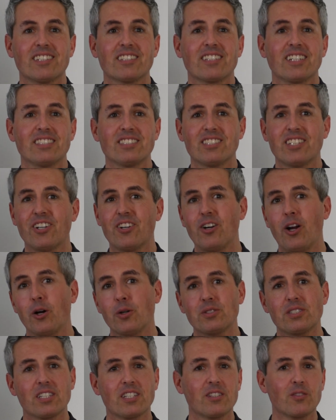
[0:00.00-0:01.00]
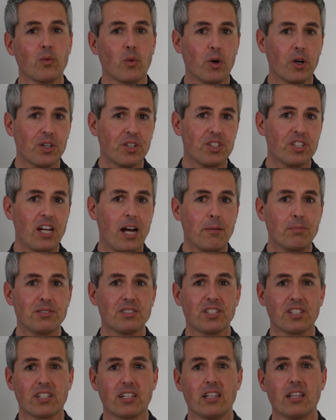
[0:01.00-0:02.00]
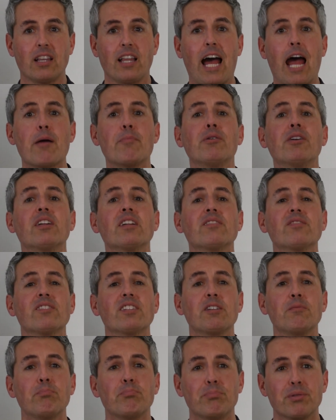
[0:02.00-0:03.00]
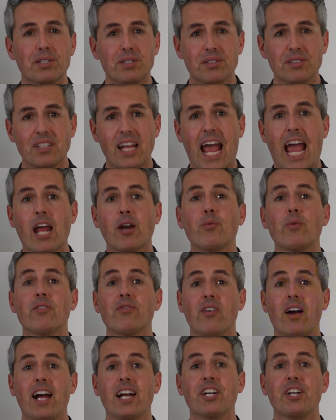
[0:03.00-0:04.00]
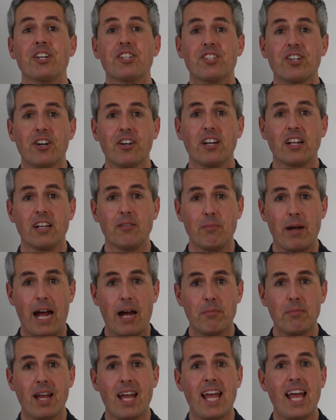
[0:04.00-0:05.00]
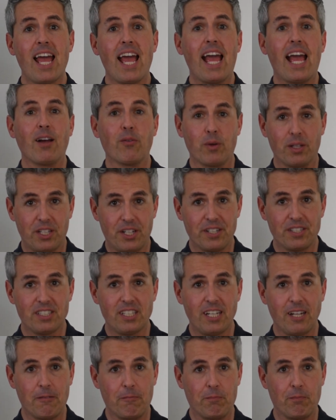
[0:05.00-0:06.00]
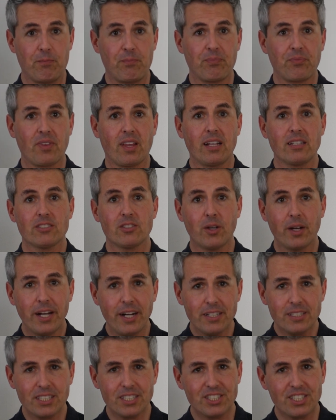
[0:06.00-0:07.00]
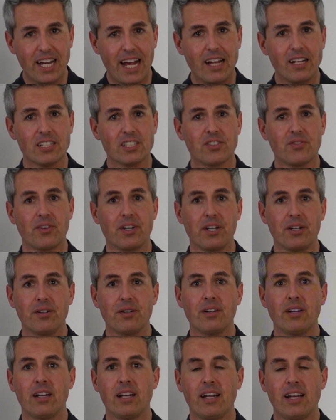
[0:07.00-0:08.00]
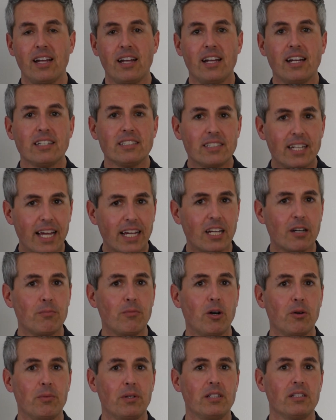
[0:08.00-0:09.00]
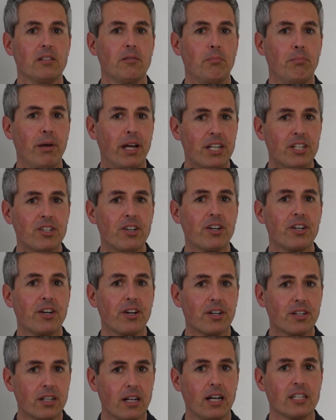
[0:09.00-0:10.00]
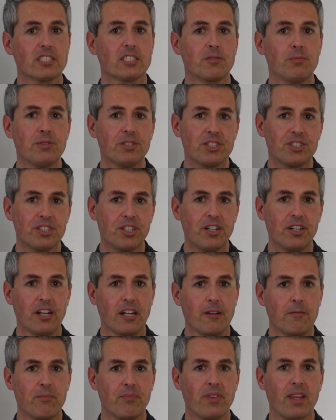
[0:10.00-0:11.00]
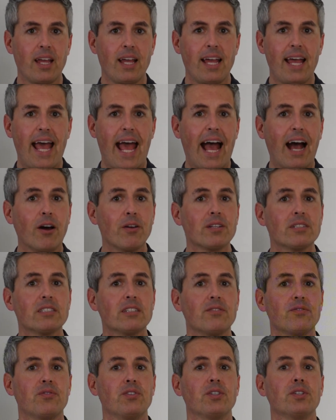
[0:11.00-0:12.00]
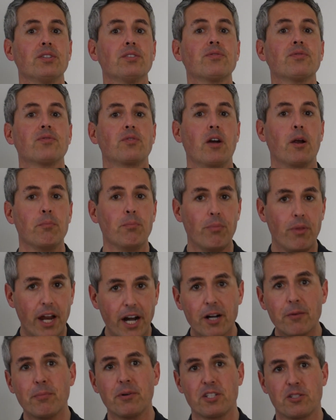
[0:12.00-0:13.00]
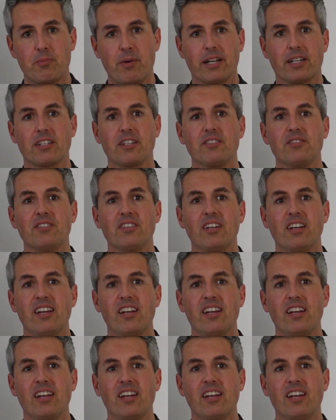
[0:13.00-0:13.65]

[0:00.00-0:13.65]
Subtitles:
Consider hosting workshops to collaboratively build and refine your journey map with your team. So here's a challenge for you. Take a moment, picture your customer's journey. How does it feel from their perspective?